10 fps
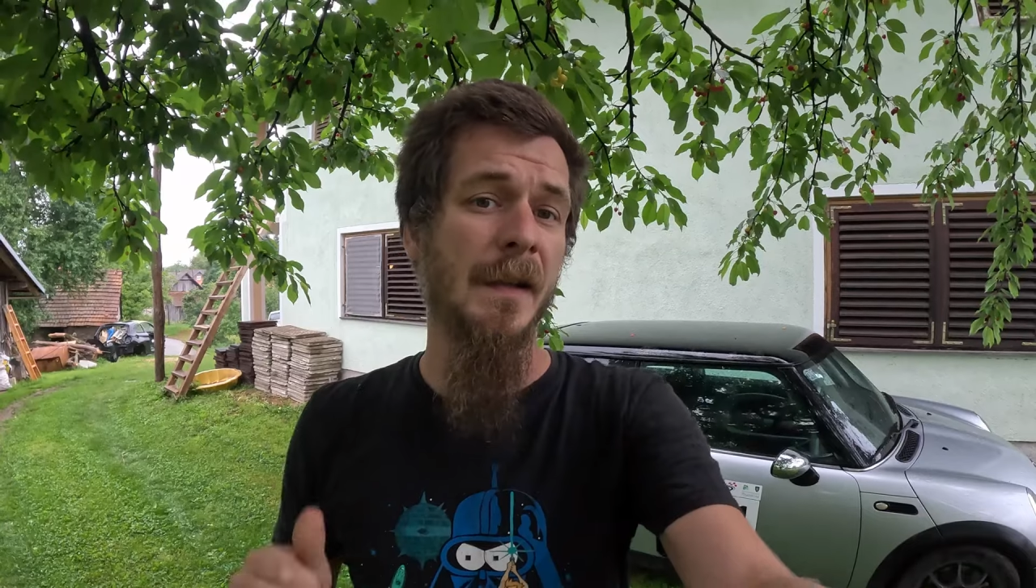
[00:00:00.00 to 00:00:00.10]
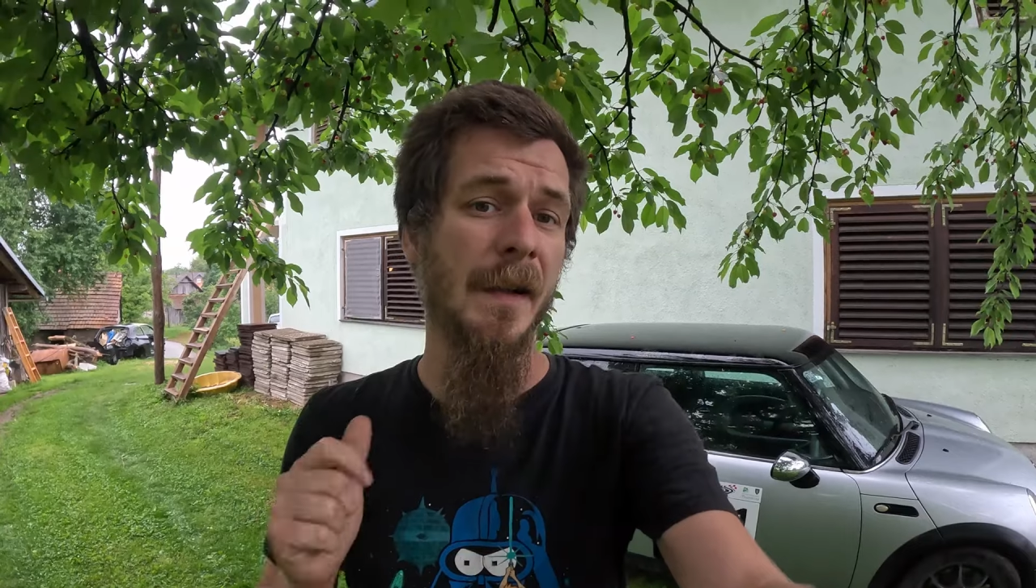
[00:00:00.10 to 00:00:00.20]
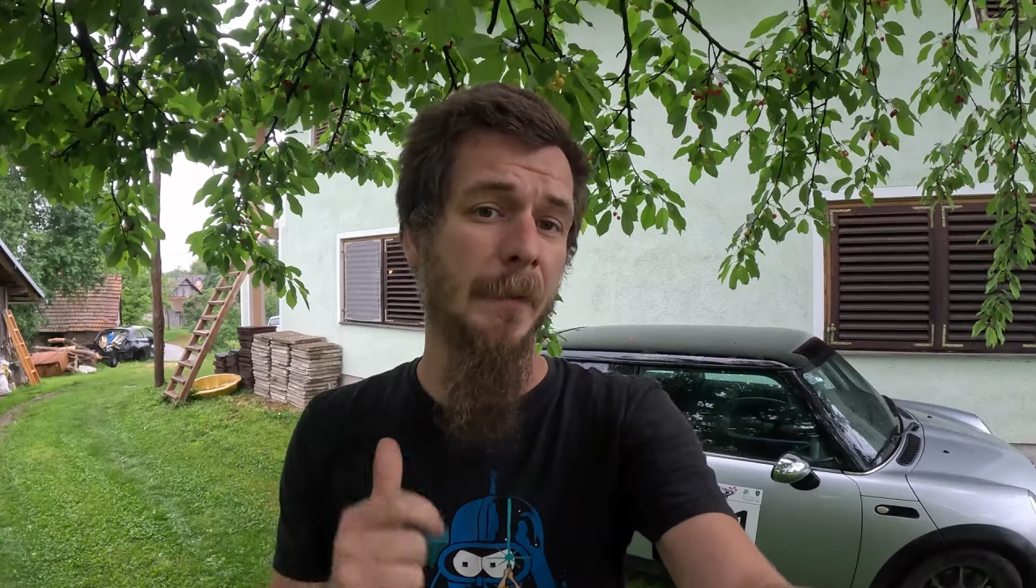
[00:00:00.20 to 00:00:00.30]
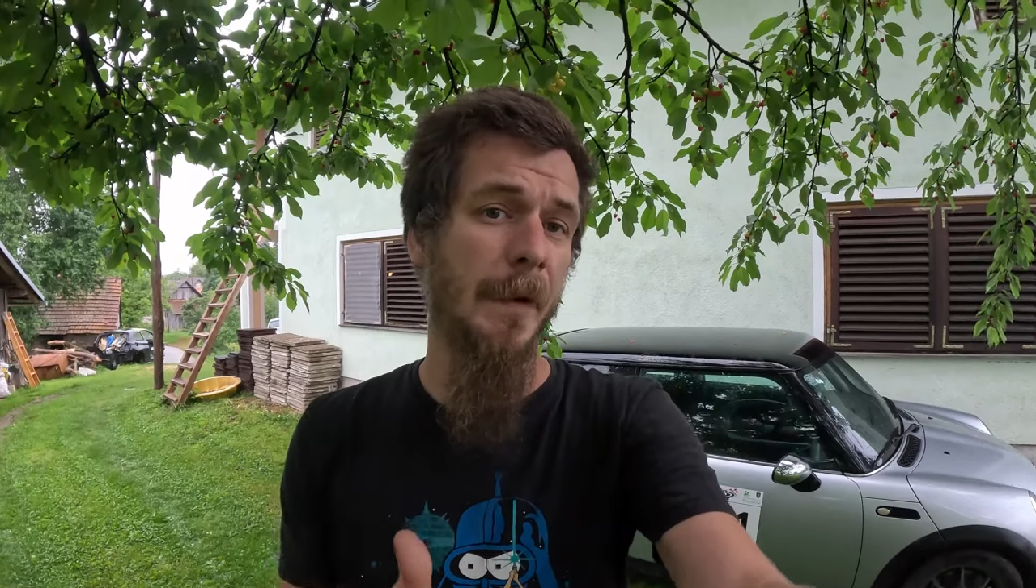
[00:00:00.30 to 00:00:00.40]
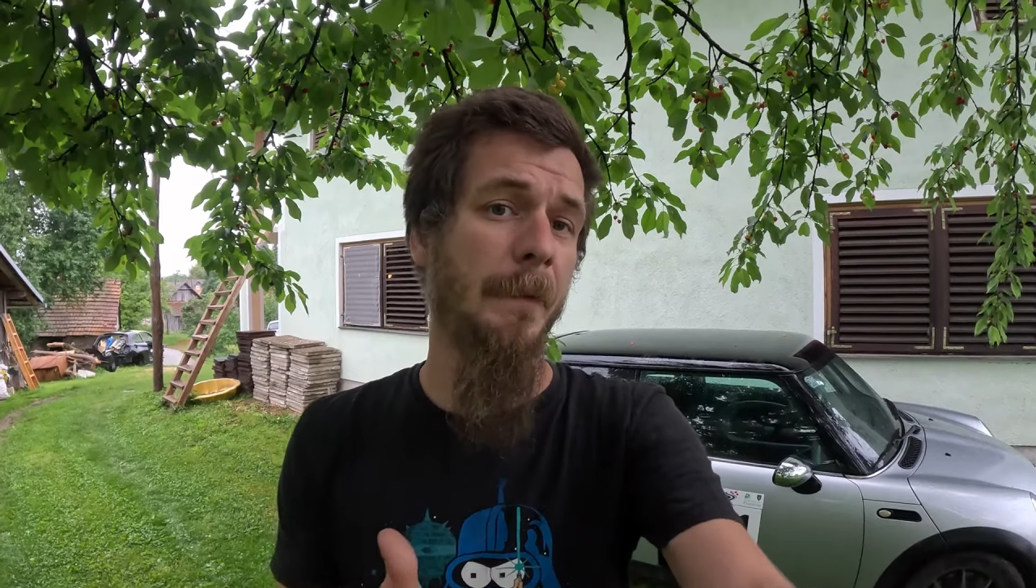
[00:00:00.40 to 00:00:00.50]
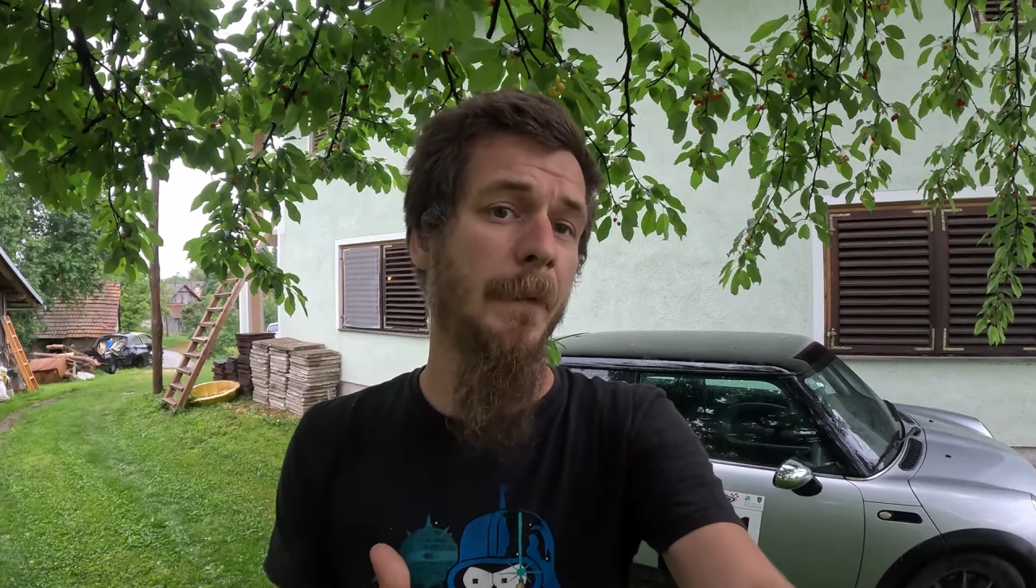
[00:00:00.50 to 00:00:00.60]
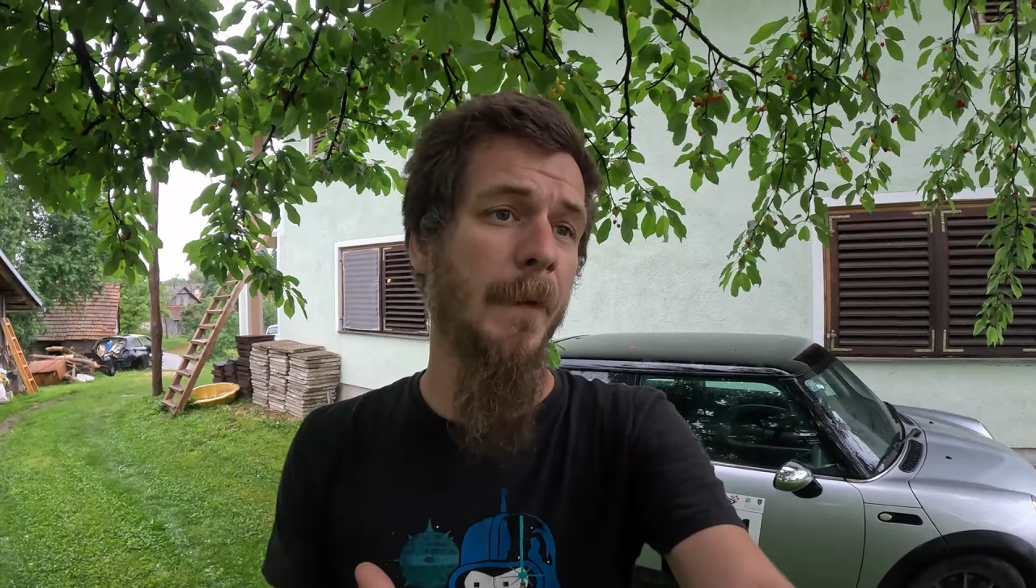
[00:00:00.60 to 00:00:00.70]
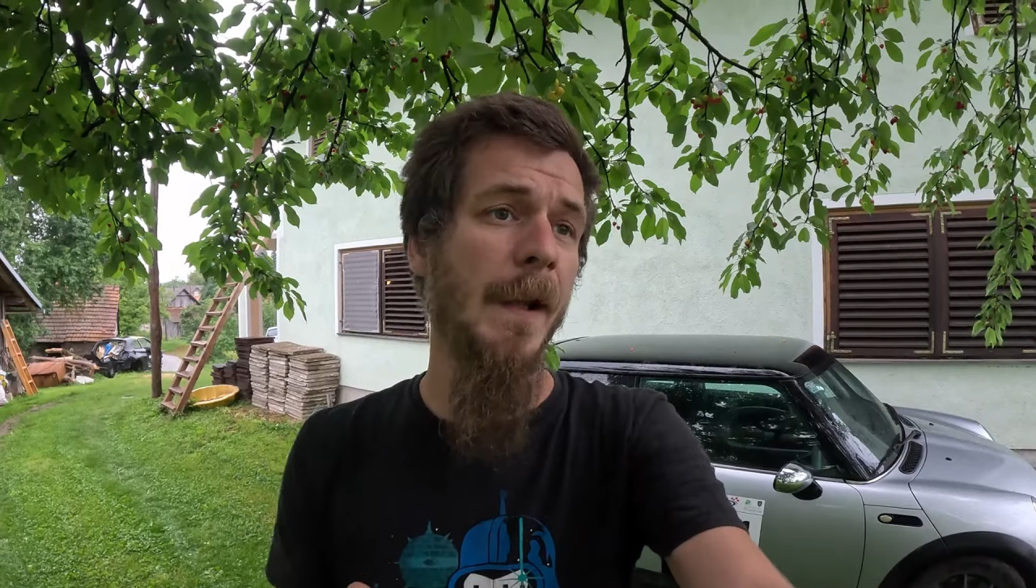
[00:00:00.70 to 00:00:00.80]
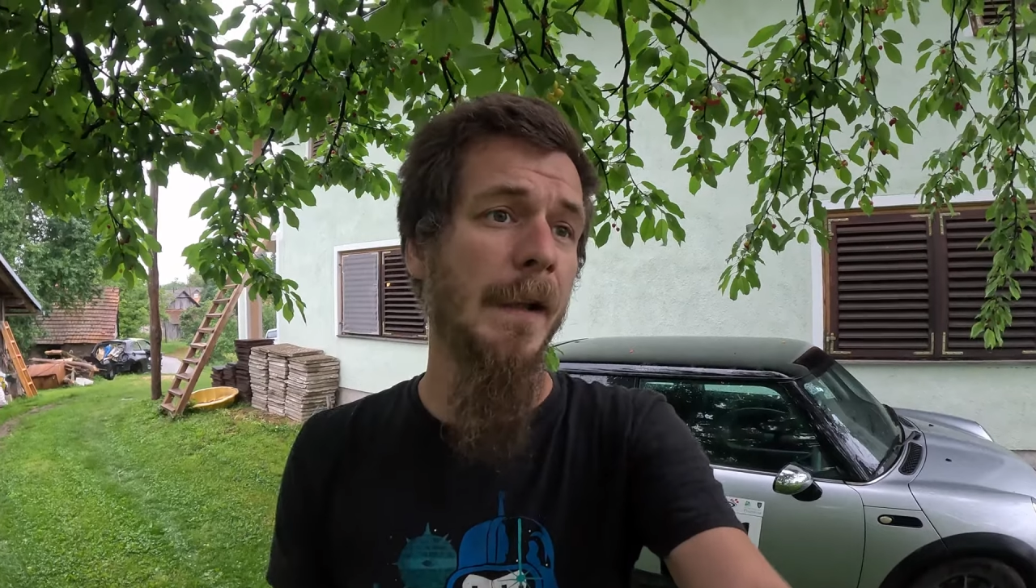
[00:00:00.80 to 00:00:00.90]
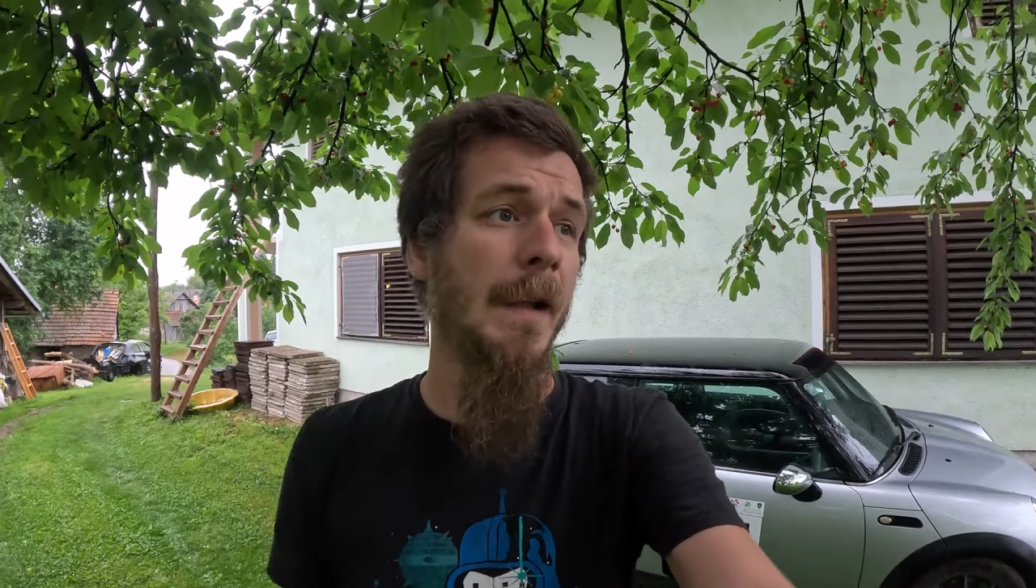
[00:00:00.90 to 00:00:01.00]
get ready for
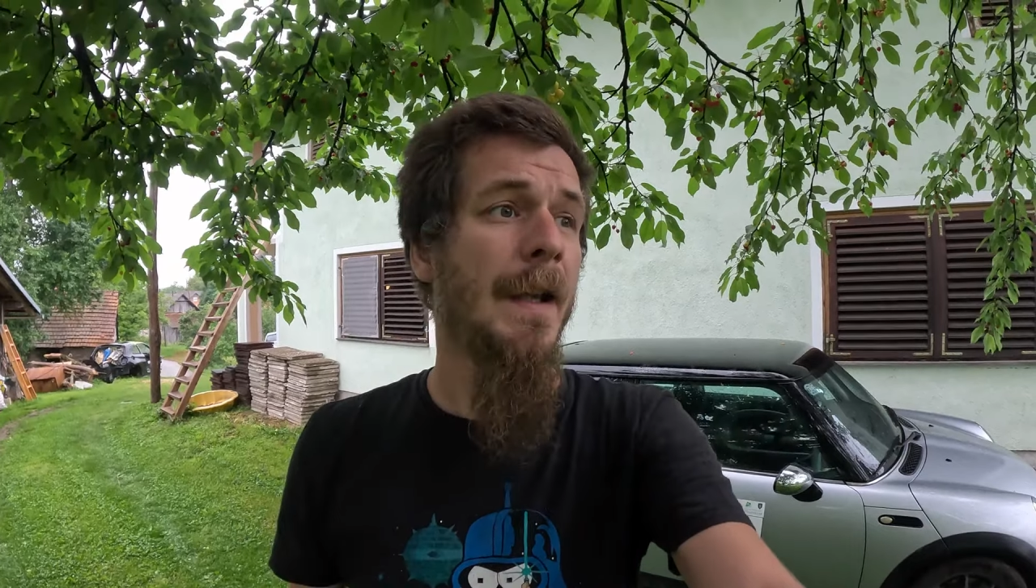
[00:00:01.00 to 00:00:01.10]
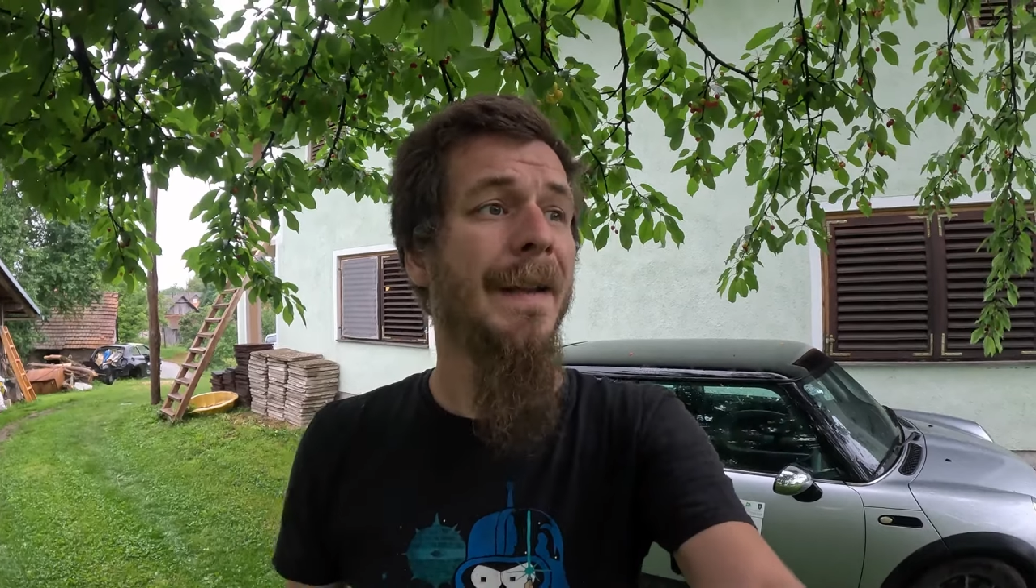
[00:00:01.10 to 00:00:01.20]
rally,